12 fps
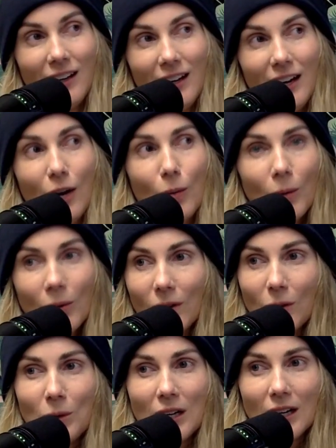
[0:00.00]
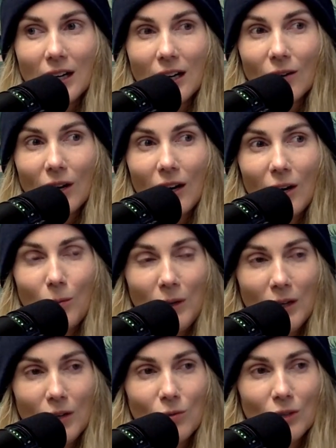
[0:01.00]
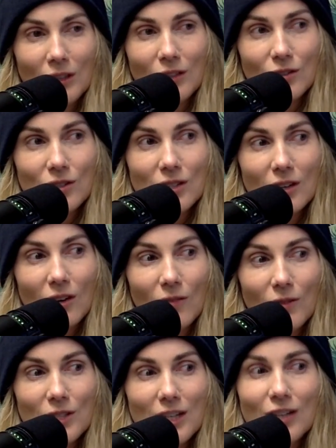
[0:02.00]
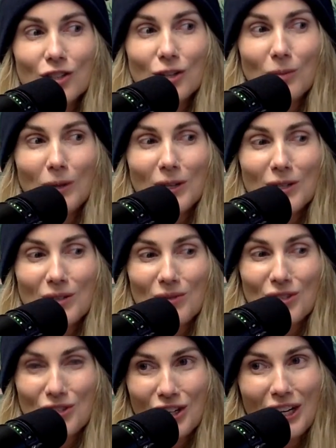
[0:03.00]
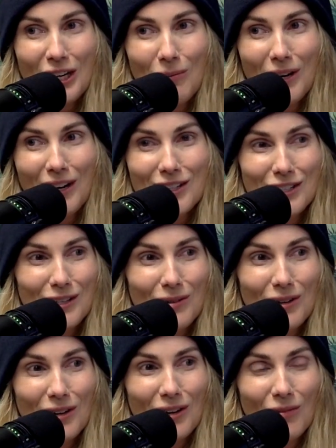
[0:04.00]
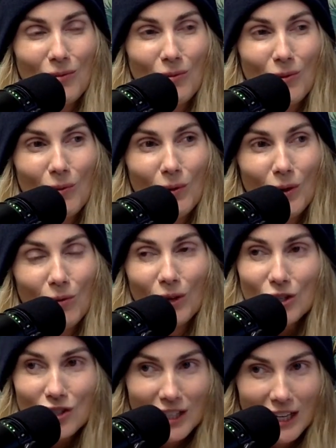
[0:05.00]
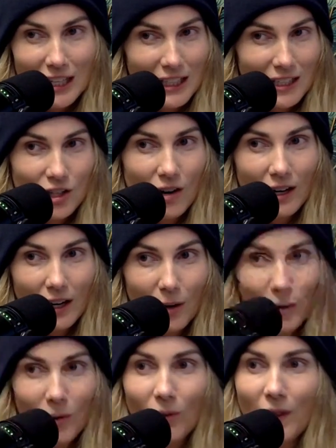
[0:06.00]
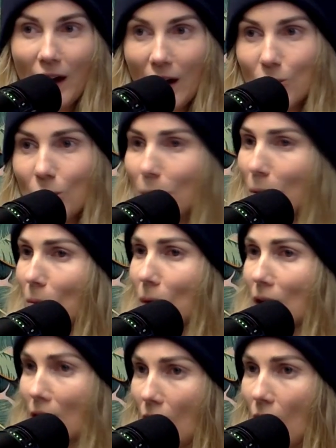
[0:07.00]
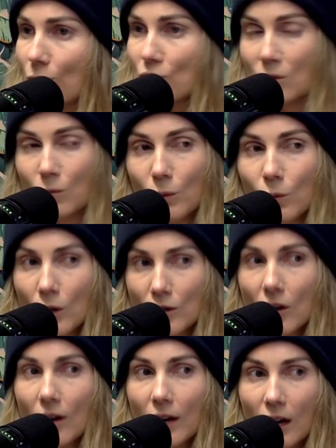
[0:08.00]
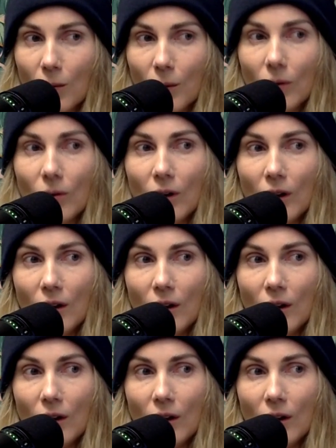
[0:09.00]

And I remember in the beginning it being a really interesting conversation because it was tricky because when we were originally, I think, talking about that maybe being an option, we were talking about